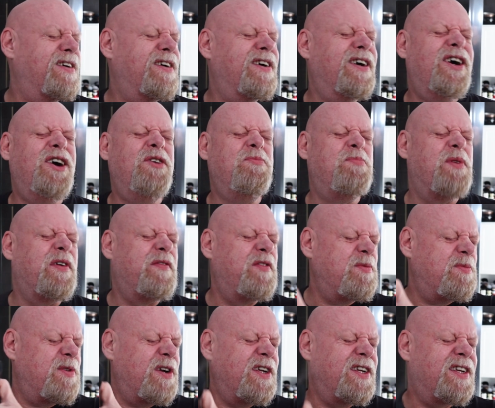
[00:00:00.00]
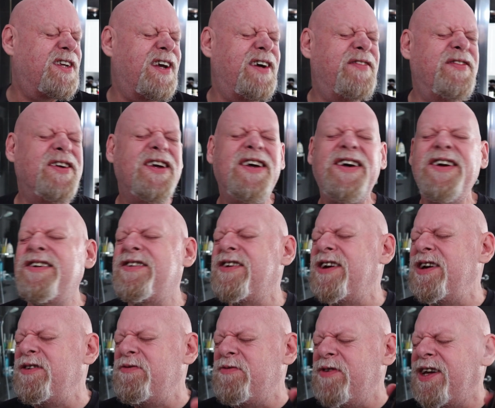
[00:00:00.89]
I hope everybody's having a
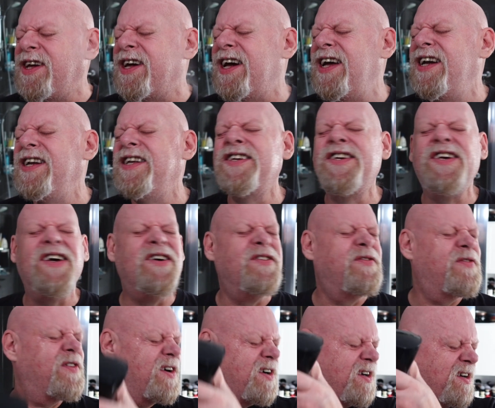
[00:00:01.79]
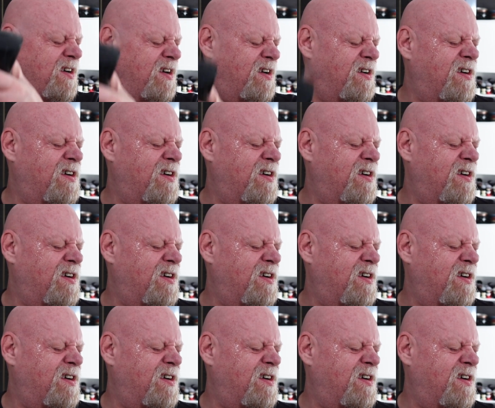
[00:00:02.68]
great weekend so far.